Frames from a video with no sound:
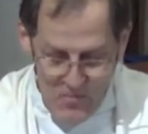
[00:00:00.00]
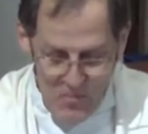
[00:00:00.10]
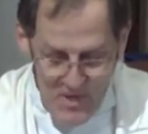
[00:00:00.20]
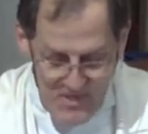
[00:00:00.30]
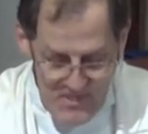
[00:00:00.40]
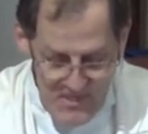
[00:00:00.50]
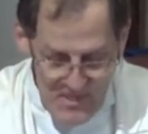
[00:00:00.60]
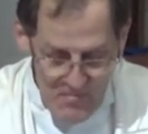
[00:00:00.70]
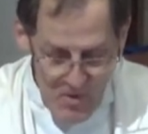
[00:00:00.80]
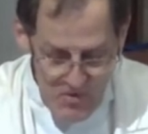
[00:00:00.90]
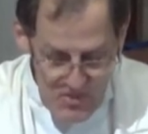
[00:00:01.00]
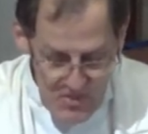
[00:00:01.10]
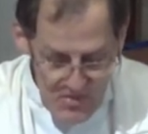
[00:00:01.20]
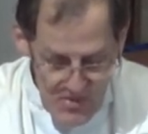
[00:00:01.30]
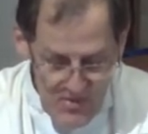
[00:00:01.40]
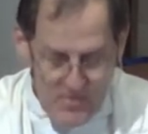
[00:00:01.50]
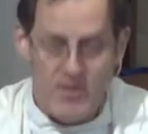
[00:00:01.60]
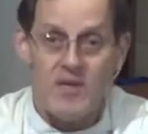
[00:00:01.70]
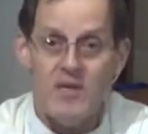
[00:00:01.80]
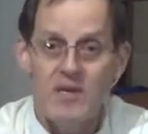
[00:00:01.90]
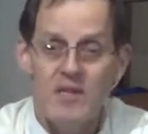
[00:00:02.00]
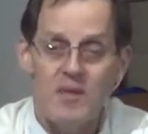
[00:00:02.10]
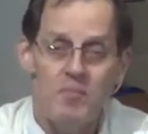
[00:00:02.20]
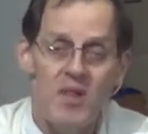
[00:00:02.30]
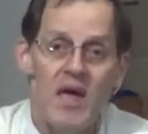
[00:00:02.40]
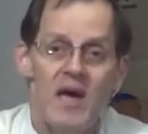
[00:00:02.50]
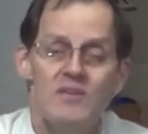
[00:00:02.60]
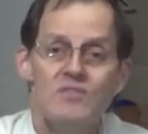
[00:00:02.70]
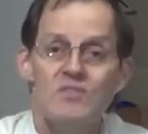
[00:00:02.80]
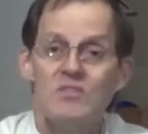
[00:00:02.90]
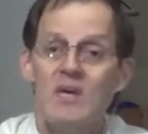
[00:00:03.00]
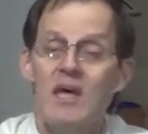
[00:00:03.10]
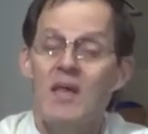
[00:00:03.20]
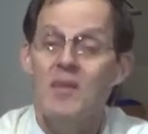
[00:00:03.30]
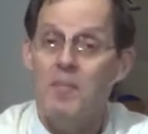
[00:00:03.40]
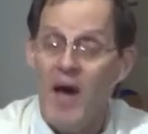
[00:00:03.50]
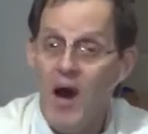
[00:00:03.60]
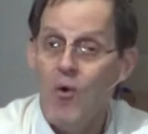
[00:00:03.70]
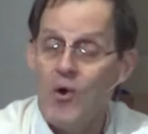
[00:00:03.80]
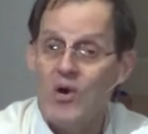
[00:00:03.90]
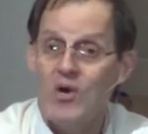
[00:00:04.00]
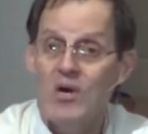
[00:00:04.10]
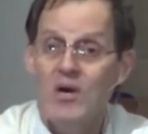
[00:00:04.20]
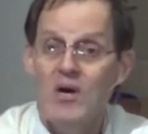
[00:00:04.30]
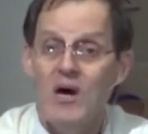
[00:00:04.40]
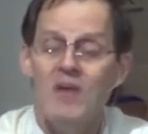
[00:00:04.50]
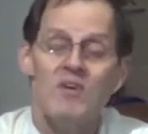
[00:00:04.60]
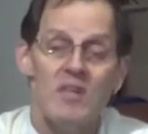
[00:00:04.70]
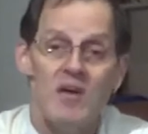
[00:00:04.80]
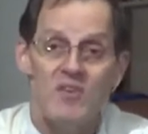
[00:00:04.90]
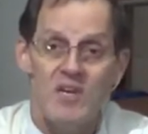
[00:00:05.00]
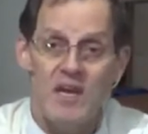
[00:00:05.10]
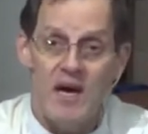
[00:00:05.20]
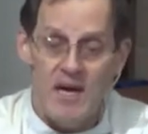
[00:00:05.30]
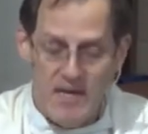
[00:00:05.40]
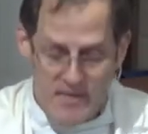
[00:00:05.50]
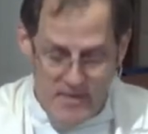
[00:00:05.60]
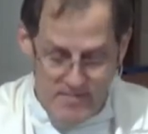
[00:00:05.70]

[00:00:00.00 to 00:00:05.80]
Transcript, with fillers: we see most clearly the plans and the power of a loving God.